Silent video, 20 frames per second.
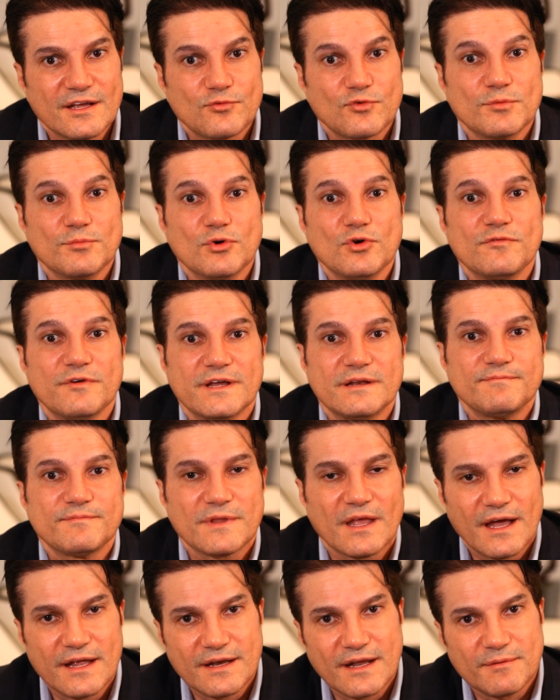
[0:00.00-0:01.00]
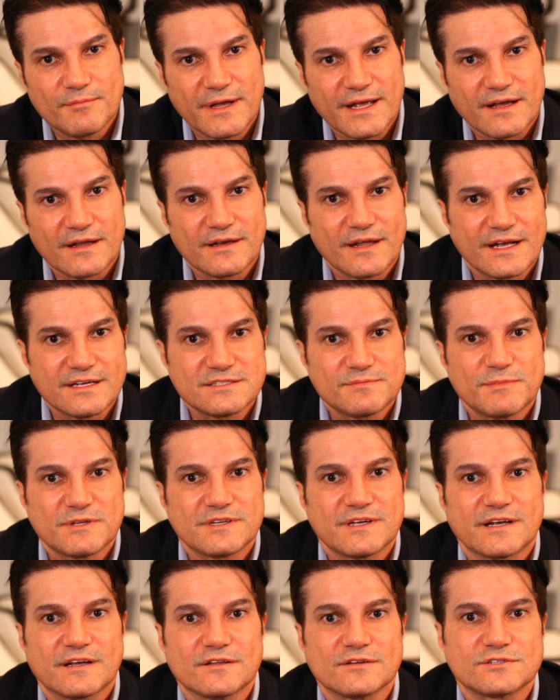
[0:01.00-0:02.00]
remove it, and then make a nice
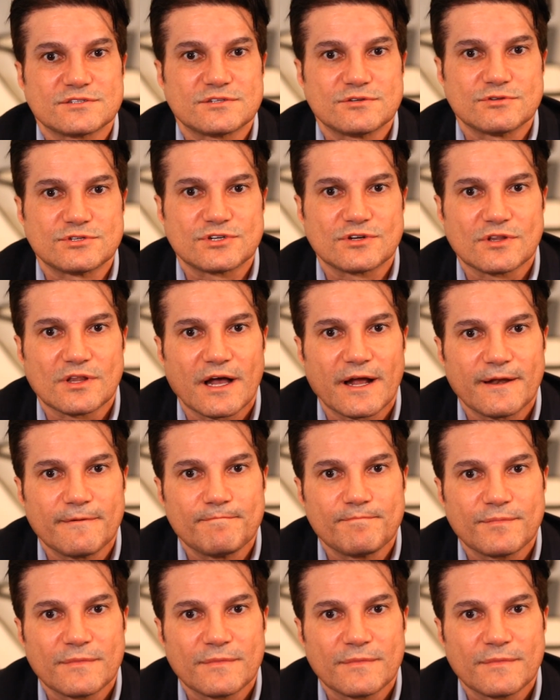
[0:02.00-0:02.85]
meticulous suture line.